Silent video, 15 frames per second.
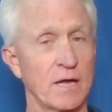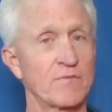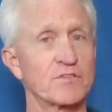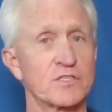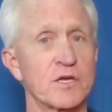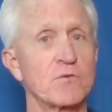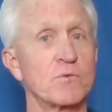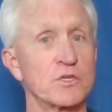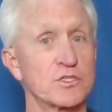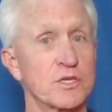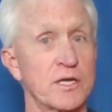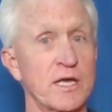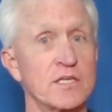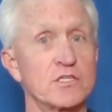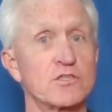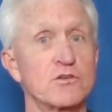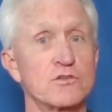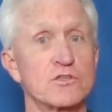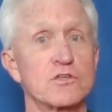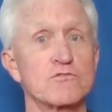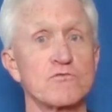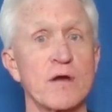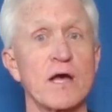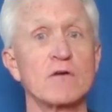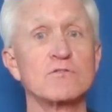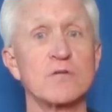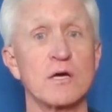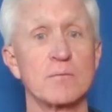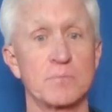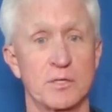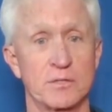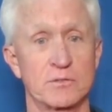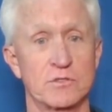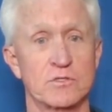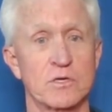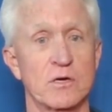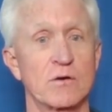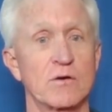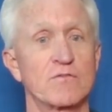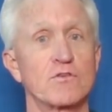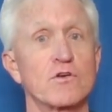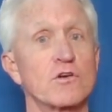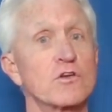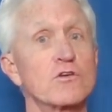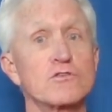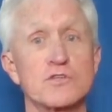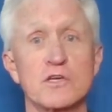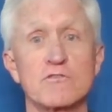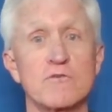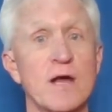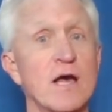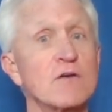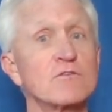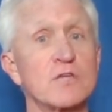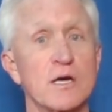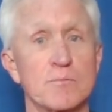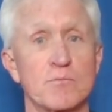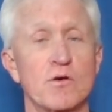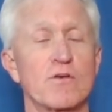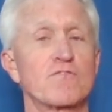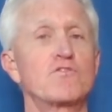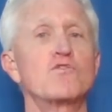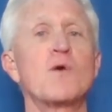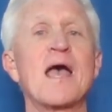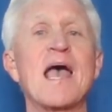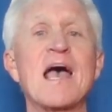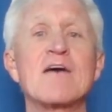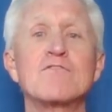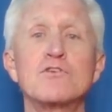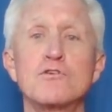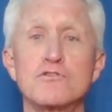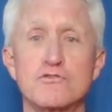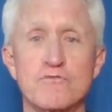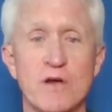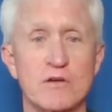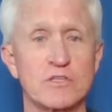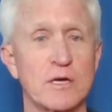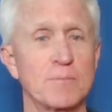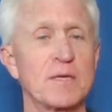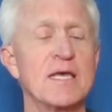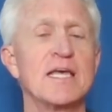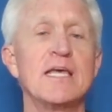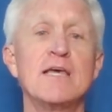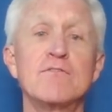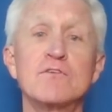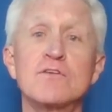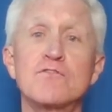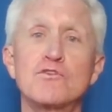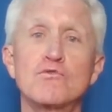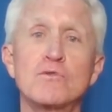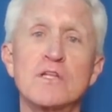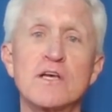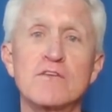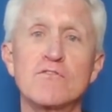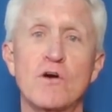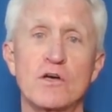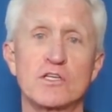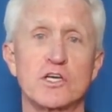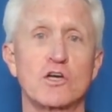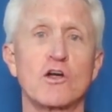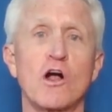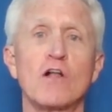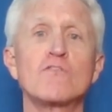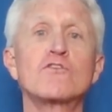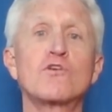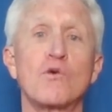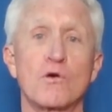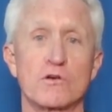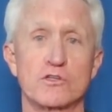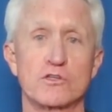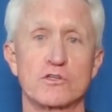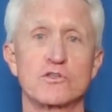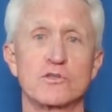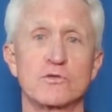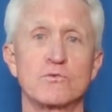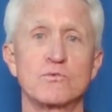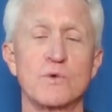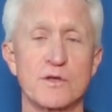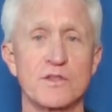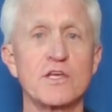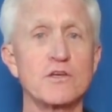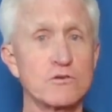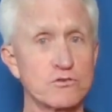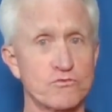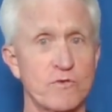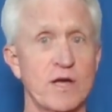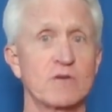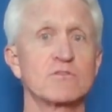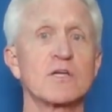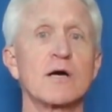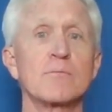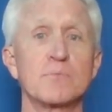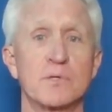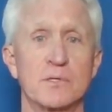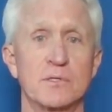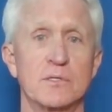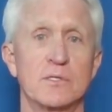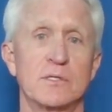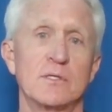Glyphosate, once again, it's used in Roundup. So if you're using Roundup, or if you have used Roundup, even if you live on a golf course where they use Roundup,